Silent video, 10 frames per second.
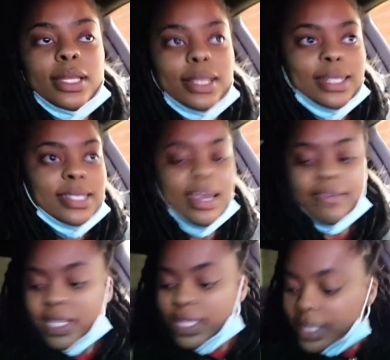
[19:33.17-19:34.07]
Let's have
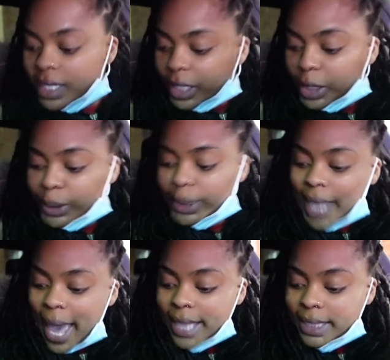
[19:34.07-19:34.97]
a little
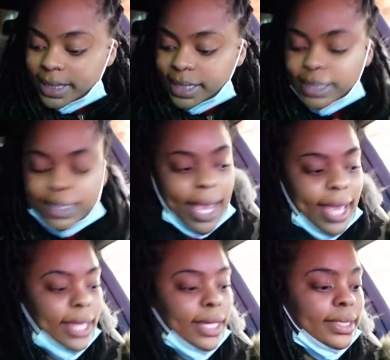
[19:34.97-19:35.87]
tasty
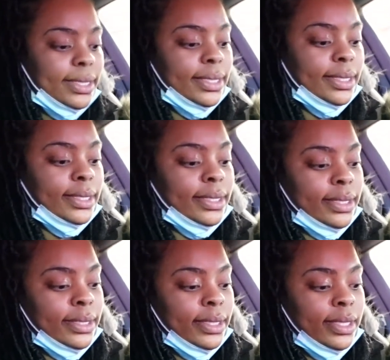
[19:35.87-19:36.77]
taste.
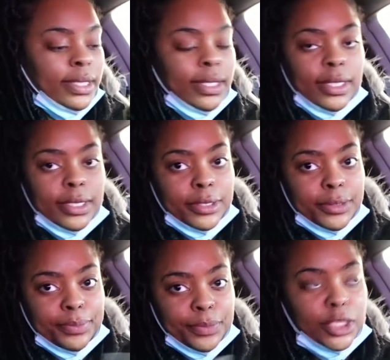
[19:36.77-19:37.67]

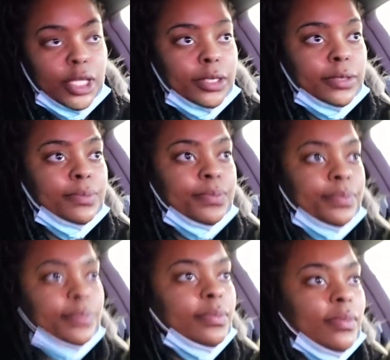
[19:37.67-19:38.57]
So,
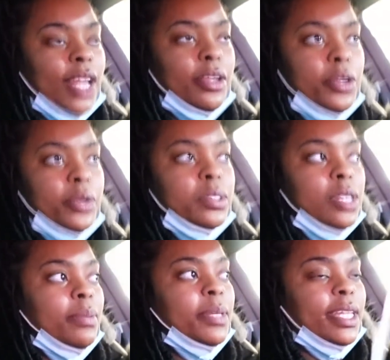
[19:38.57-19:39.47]
I don't know who
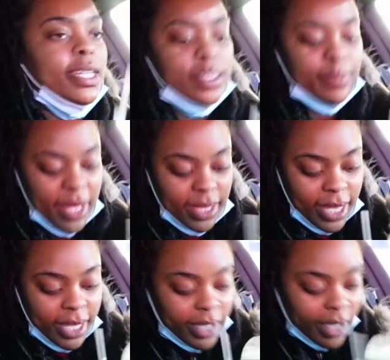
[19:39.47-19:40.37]
taught me this, but
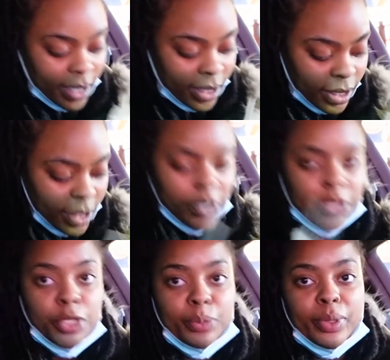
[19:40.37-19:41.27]
like,
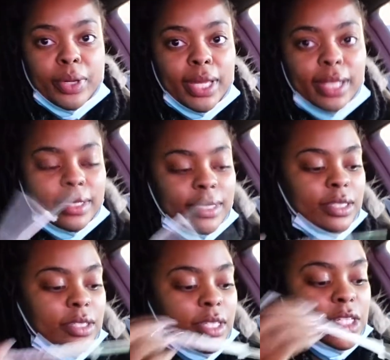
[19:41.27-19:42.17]
you put
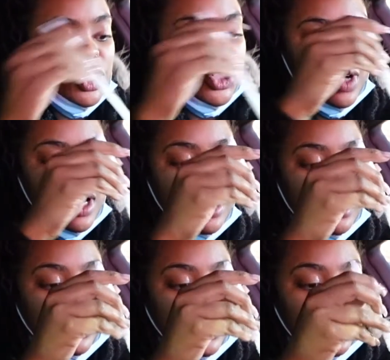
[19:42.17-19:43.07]
the straw
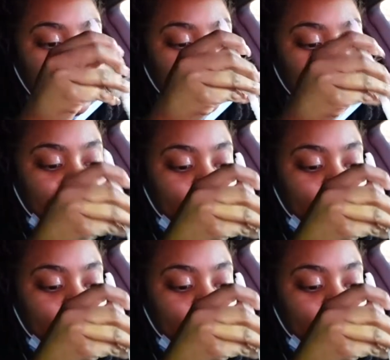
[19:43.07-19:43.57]
in,